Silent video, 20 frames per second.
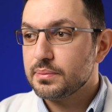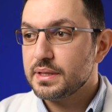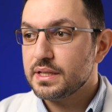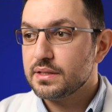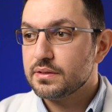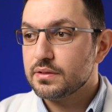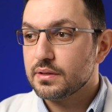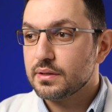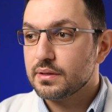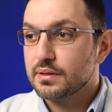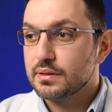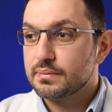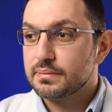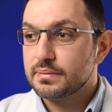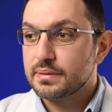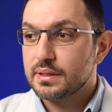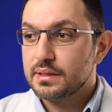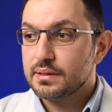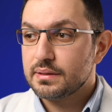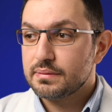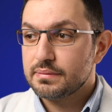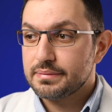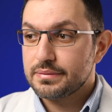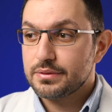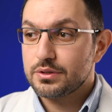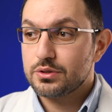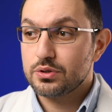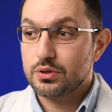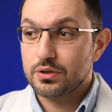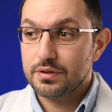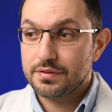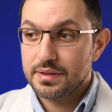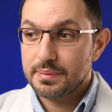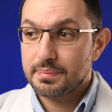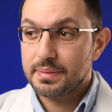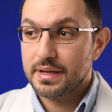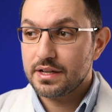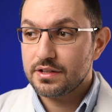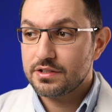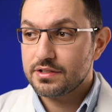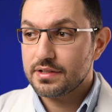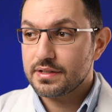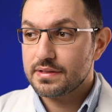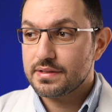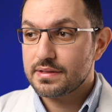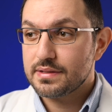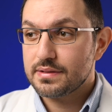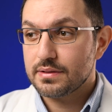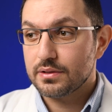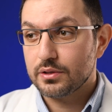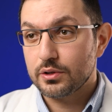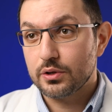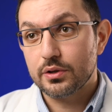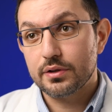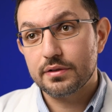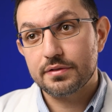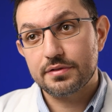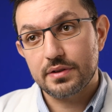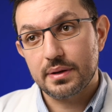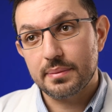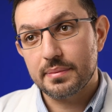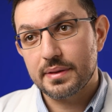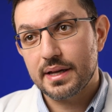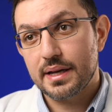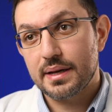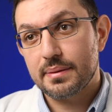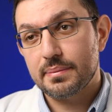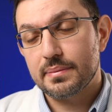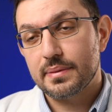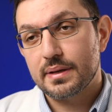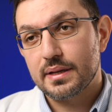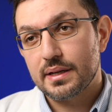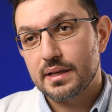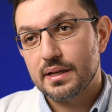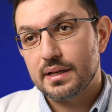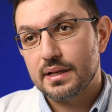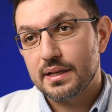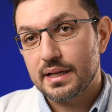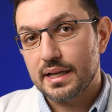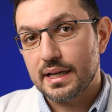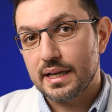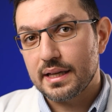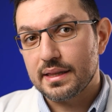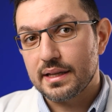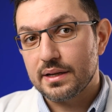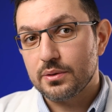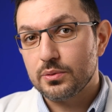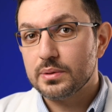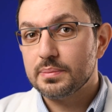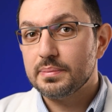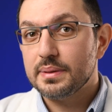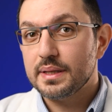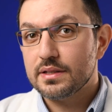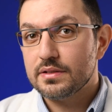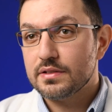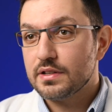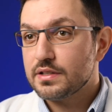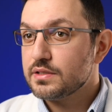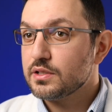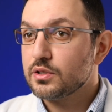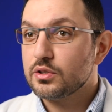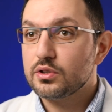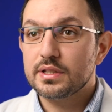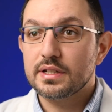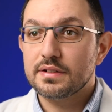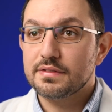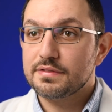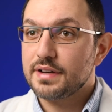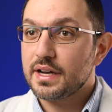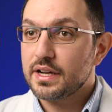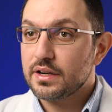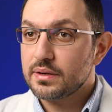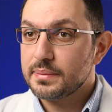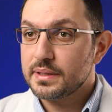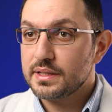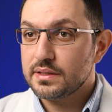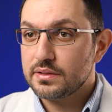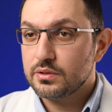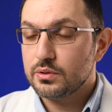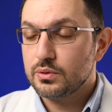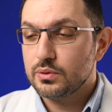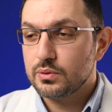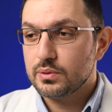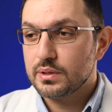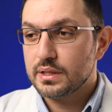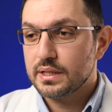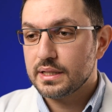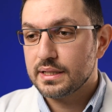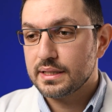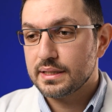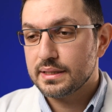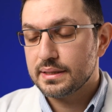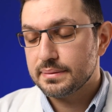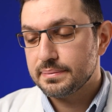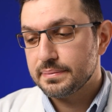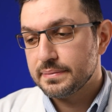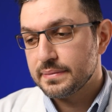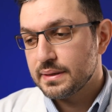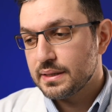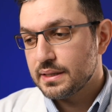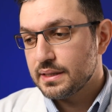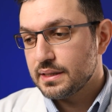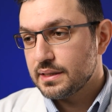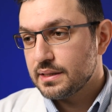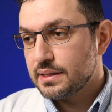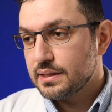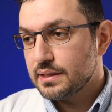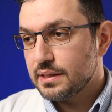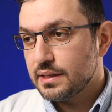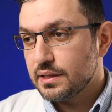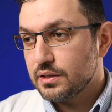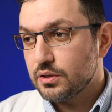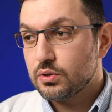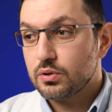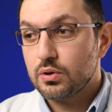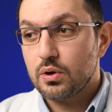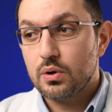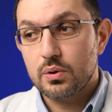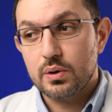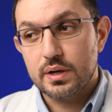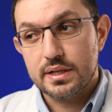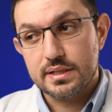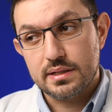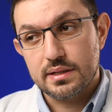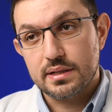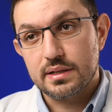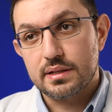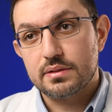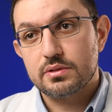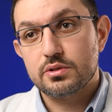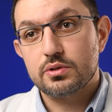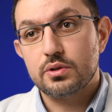me to serve the patients, learn from them, and that it would be just a good environment to grow as a